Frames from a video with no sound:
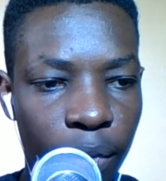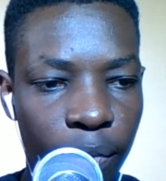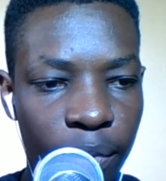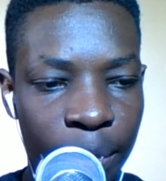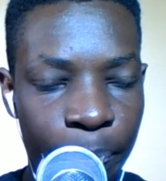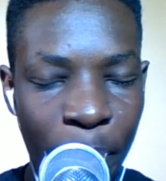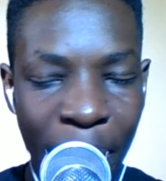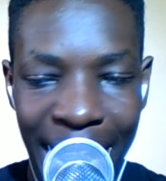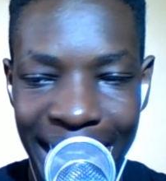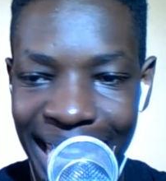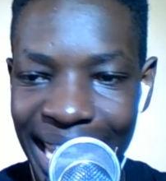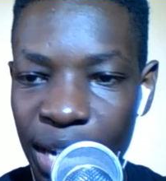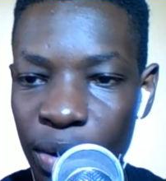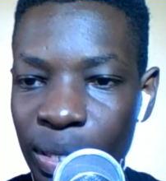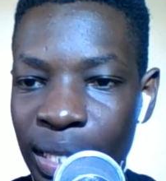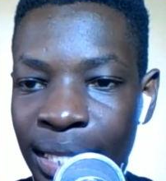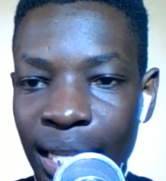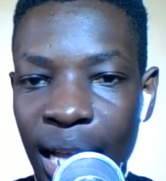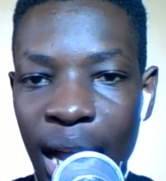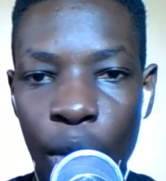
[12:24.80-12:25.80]
Bernd Leno
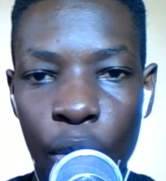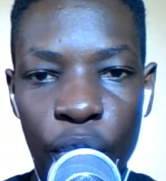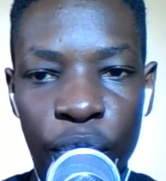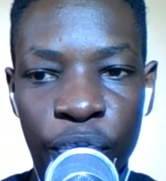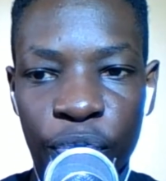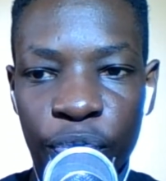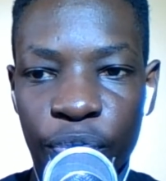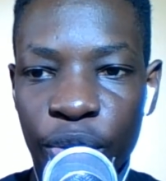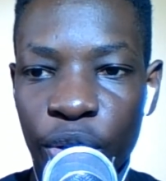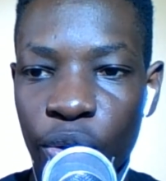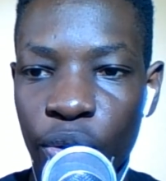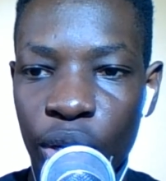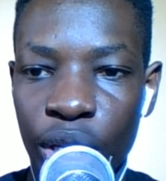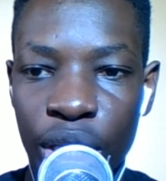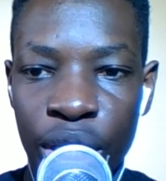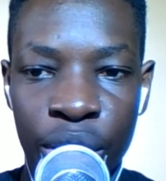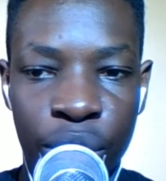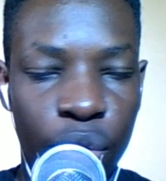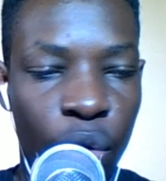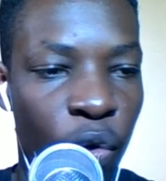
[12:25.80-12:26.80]
is off. You know,
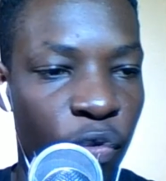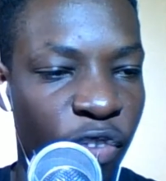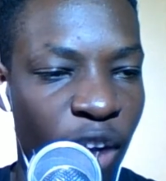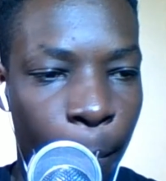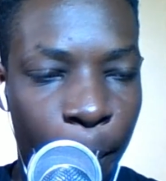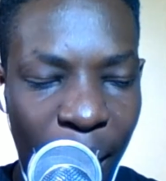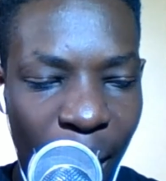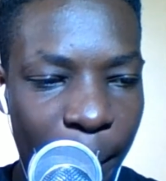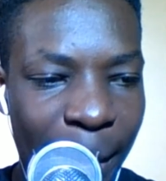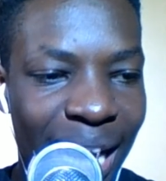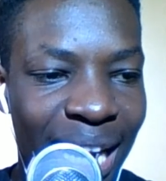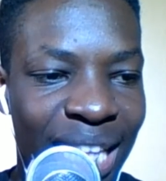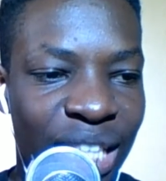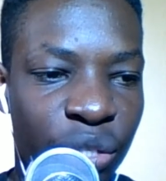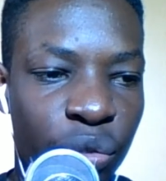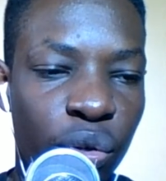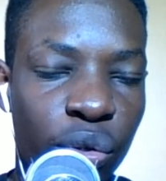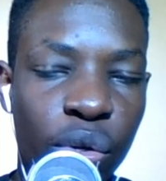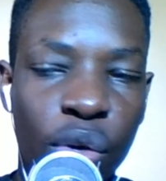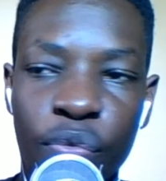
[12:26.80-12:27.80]
is off. Aubameyang is
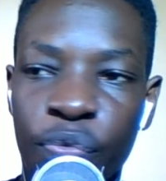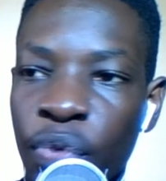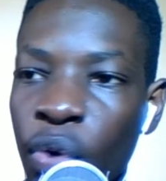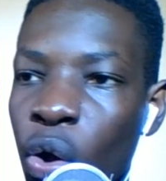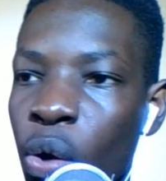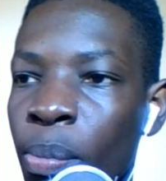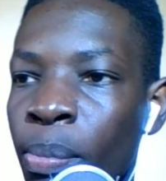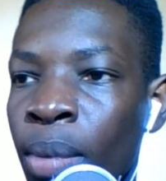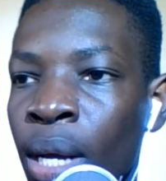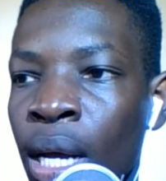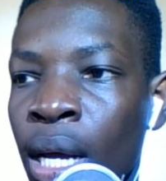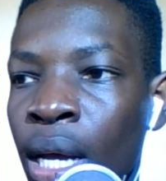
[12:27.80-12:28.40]
not on form.